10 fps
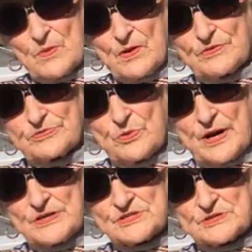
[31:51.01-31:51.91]
them all through
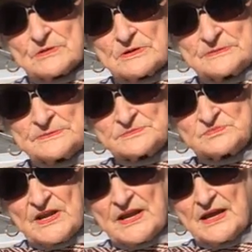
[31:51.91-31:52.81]
high school. Oh.
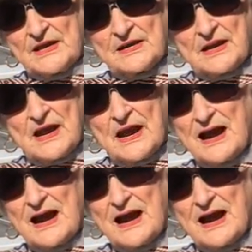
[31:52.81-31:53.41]
And